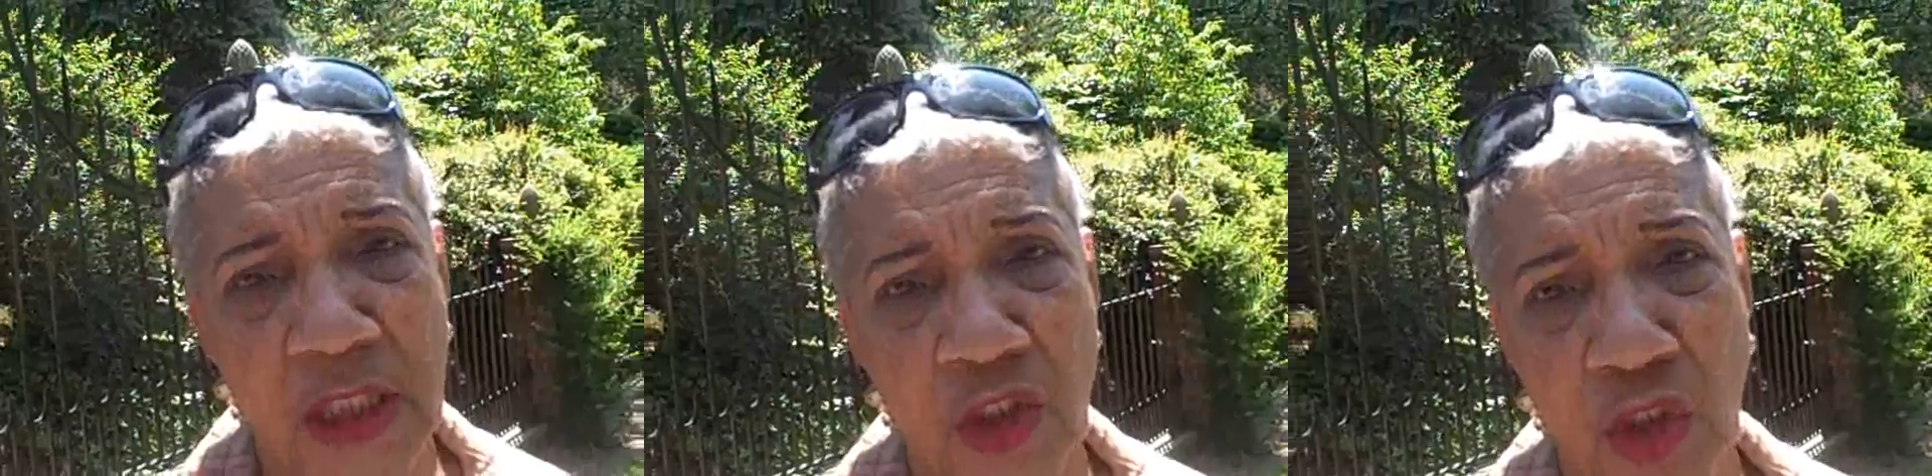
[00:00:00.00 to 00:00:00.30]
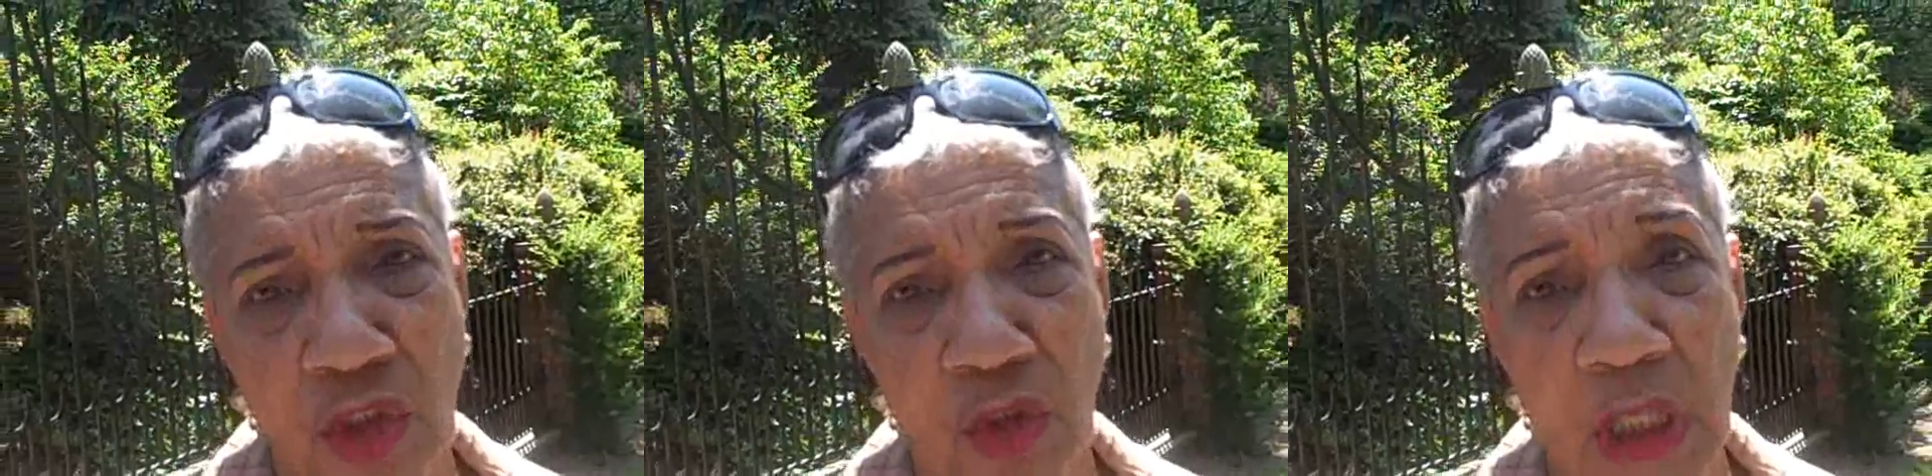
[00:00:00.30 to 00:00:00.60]

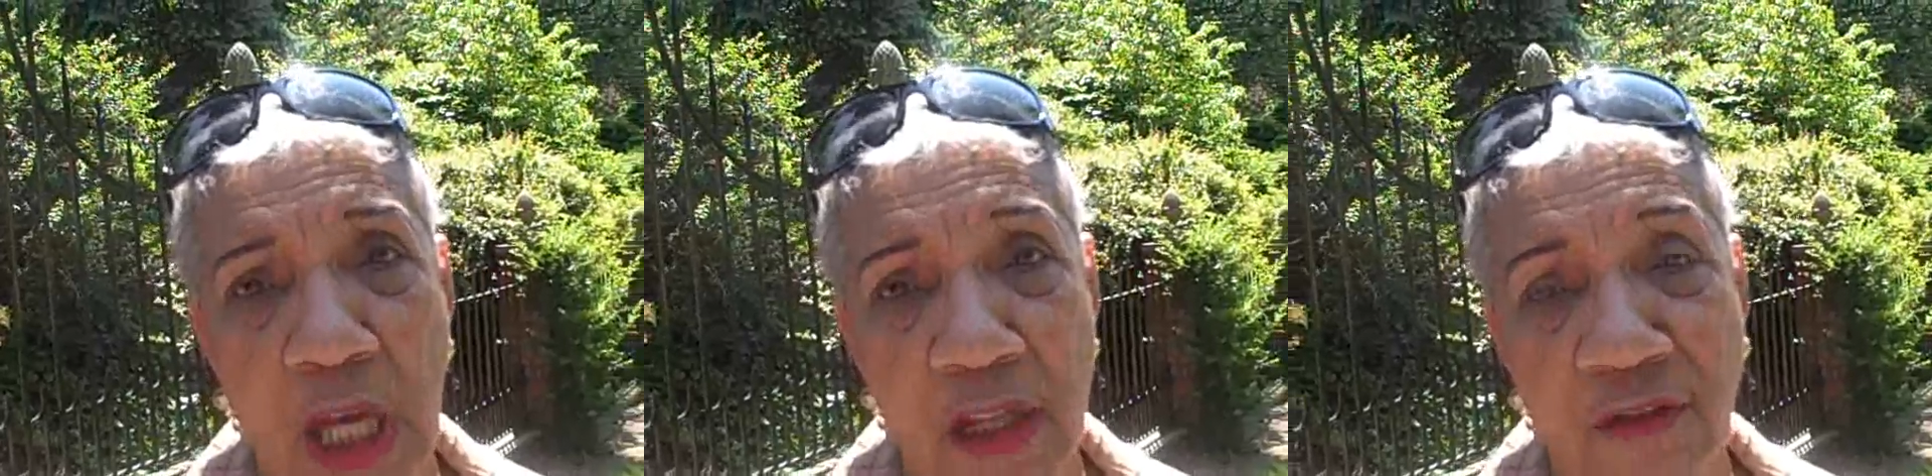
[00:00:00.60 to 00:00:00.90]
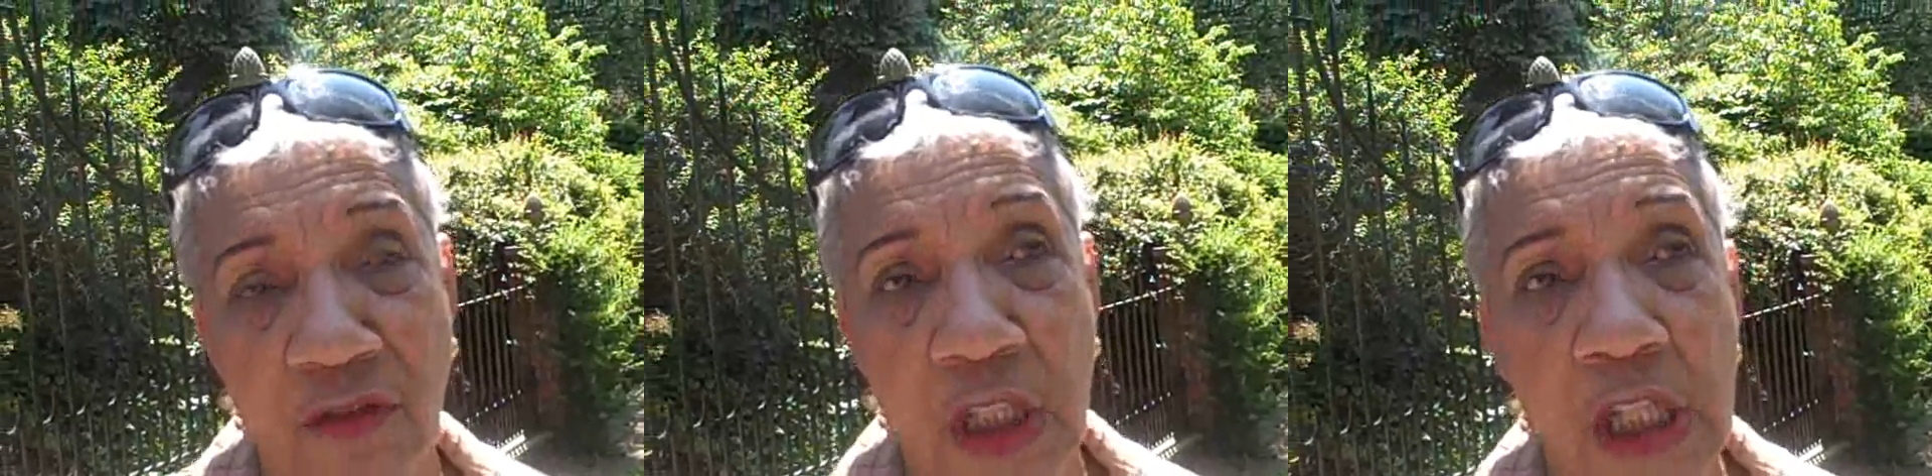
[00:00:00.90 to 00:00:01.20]
into your
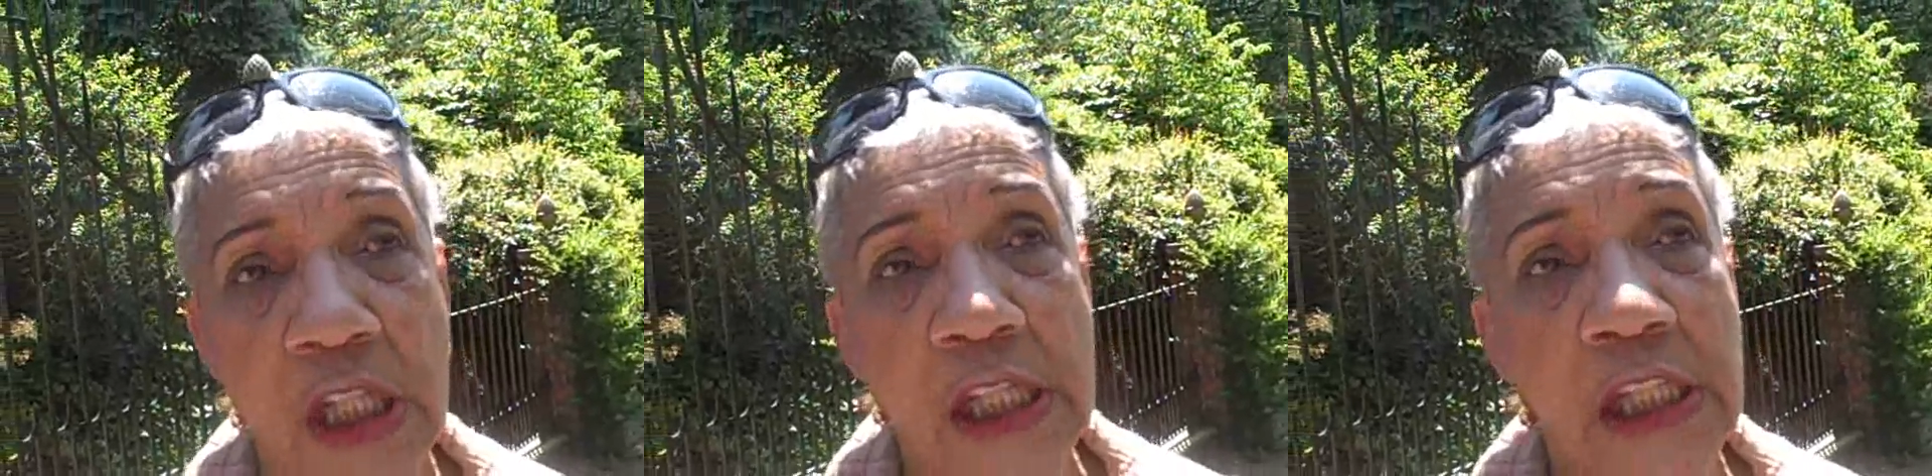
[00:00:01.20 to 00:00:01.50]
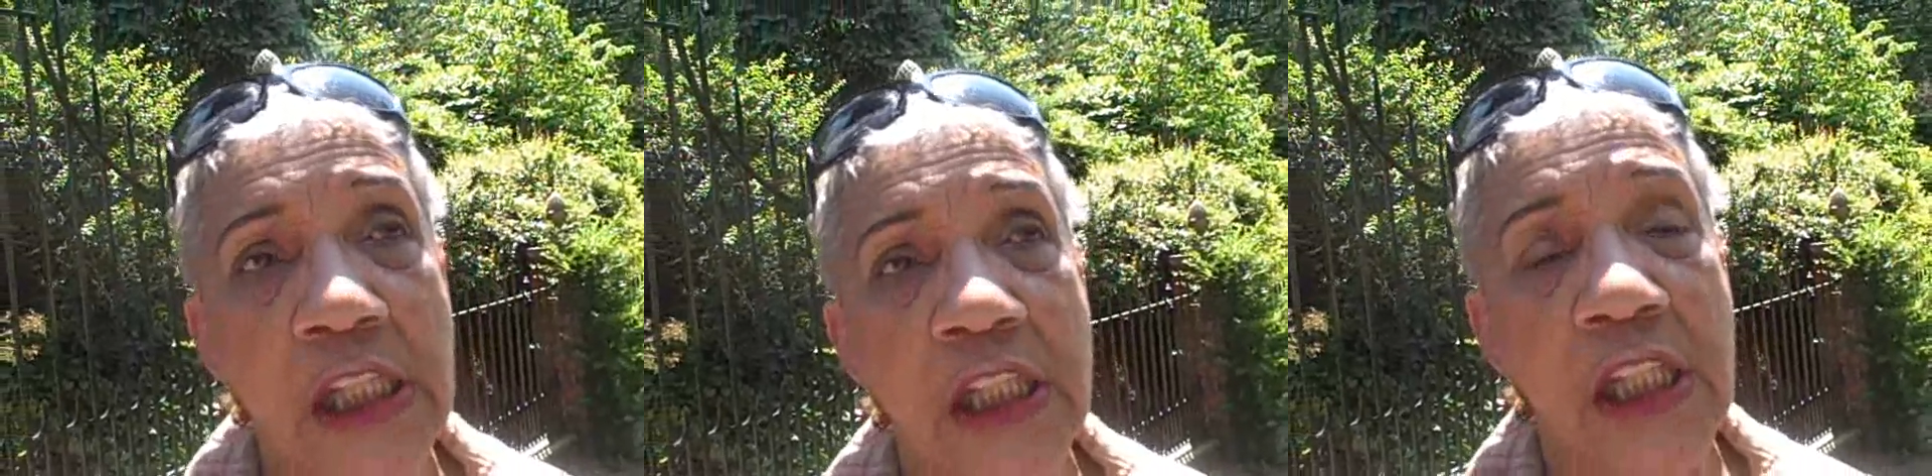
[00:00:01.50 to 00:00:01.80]
life
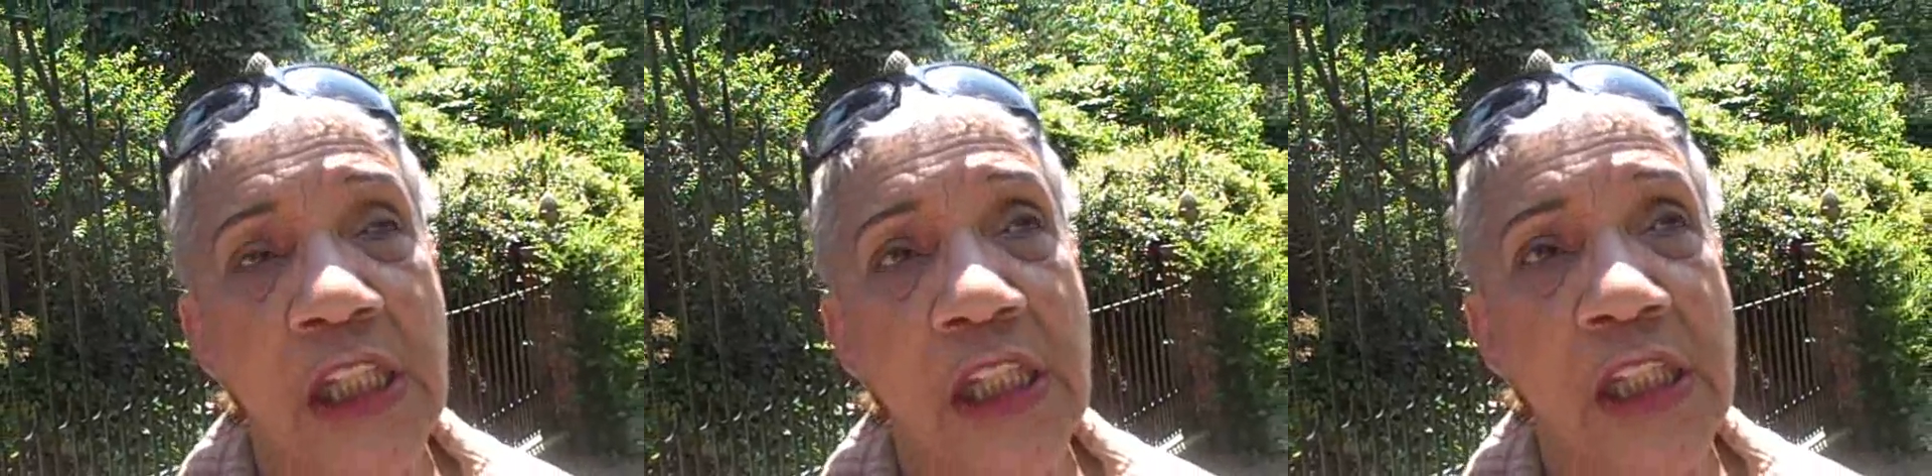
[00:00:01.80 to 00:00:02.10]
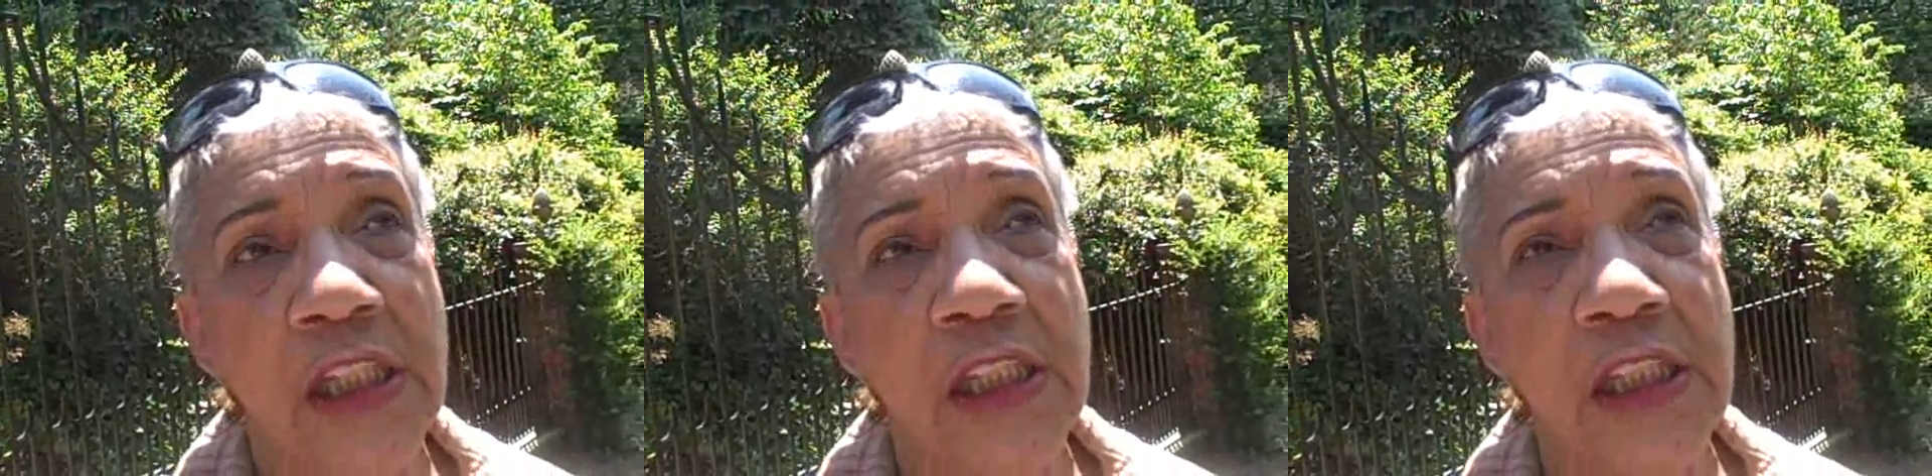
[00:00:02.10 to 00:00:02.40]
it
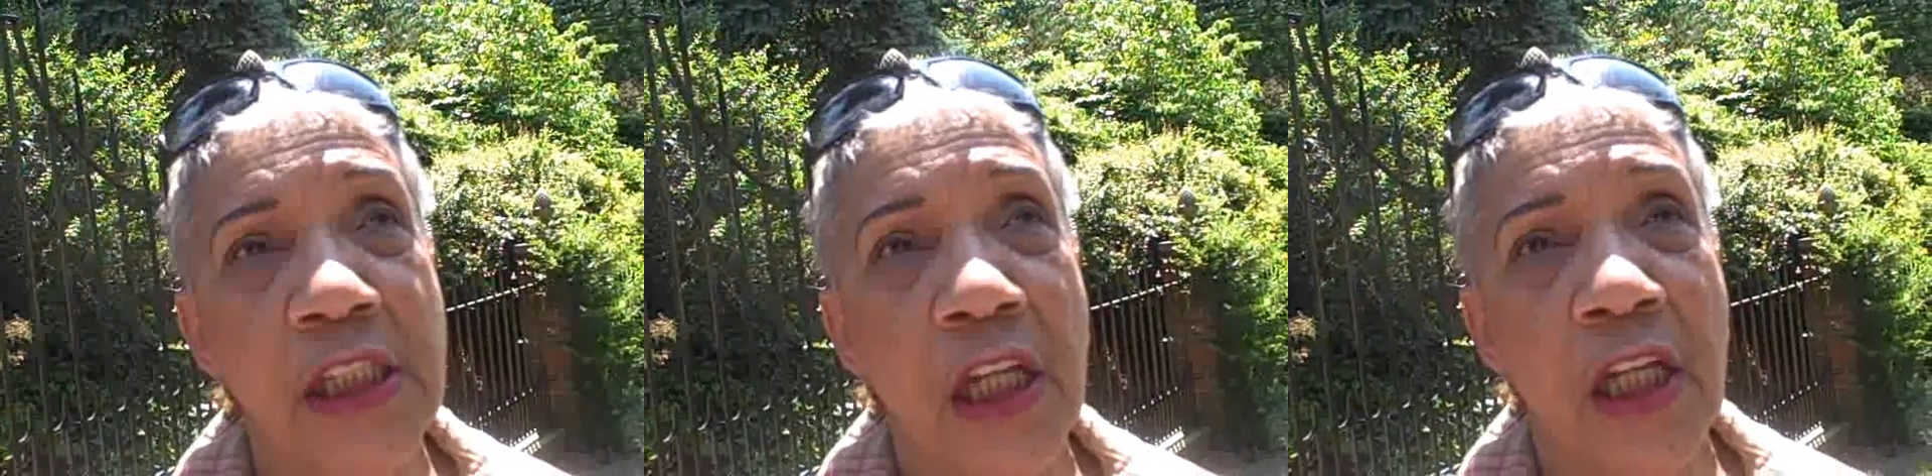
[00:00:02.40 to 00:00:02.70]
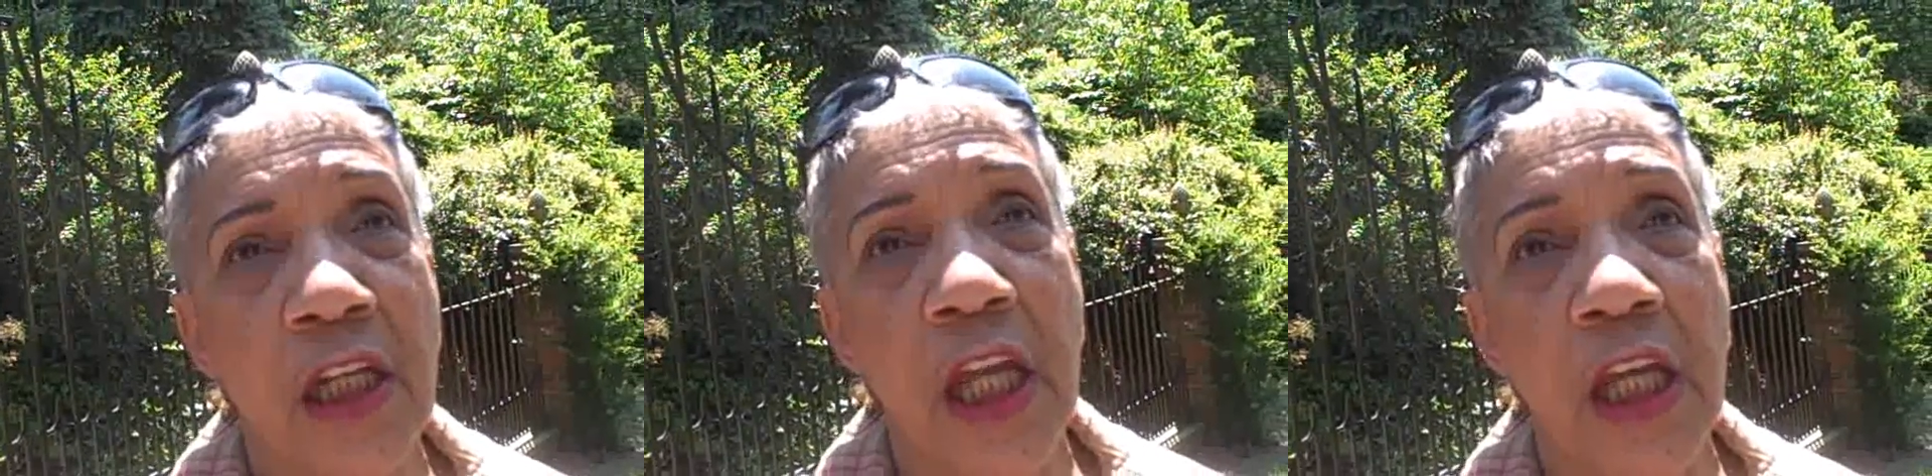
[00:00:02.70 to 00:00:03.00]
is
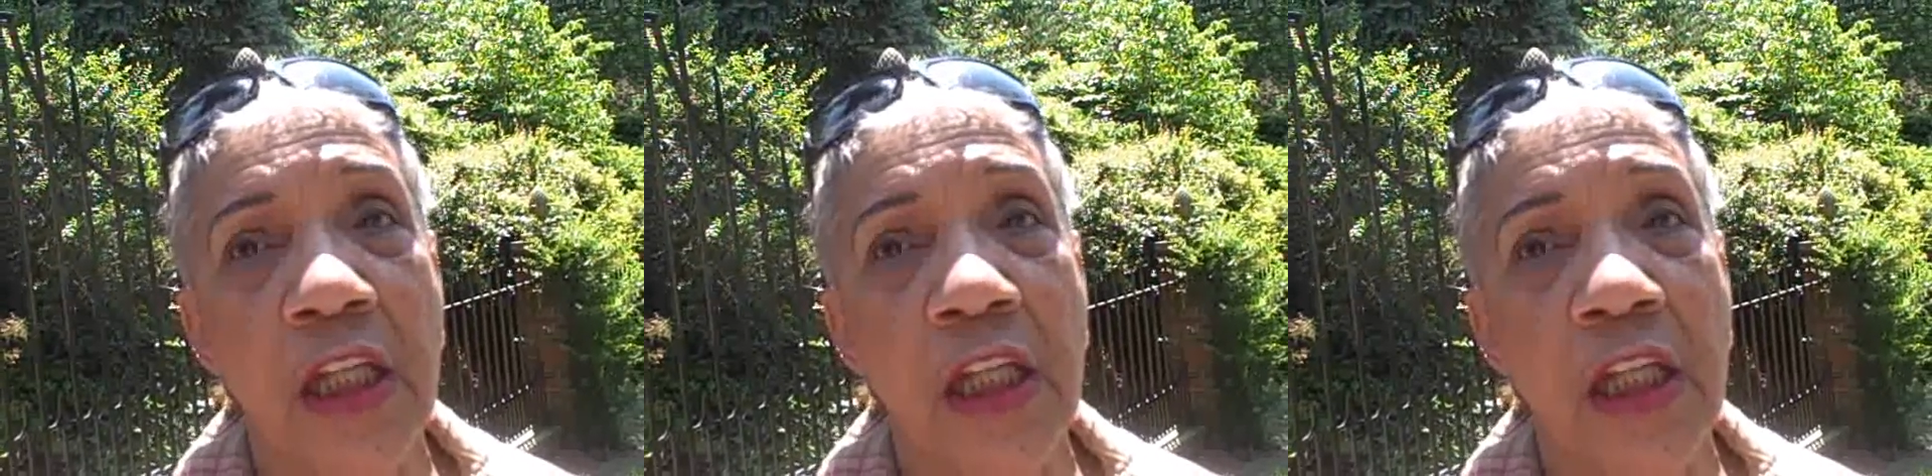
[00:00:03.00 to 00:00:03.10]
uh,